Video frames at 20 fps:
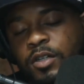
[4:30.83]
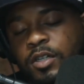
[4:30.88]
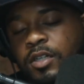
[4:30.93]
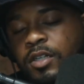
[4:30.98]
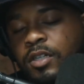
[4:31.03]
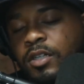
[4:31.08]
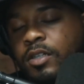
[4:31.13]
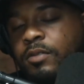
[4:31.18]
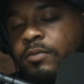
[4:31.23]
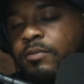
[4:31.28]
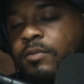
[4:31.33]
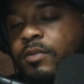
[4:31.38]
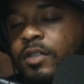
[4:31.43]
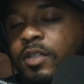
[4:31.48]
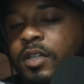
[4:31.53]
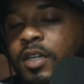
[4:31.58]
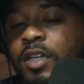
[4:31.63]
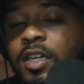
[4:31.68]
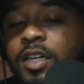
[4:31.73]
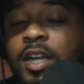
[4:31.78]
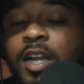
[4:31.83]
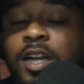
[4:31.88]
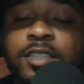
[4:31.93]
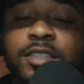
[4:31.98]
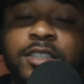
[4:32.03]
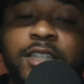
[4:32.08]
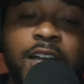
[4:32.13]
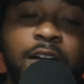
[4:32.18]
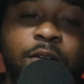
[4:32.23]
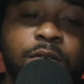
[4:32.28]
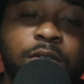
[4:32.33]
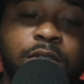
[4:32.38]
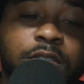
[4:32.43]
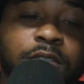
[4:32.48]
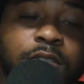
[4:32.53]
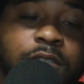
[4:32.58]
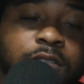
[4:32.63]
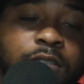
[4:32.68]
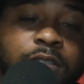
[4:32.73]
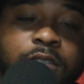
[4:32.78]
um, hundred dollars an hour.
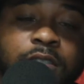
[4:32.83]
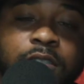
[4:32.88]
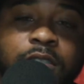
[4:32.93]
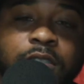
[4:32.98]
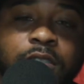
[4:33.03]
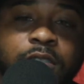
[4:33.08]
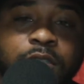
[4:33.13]
Huh.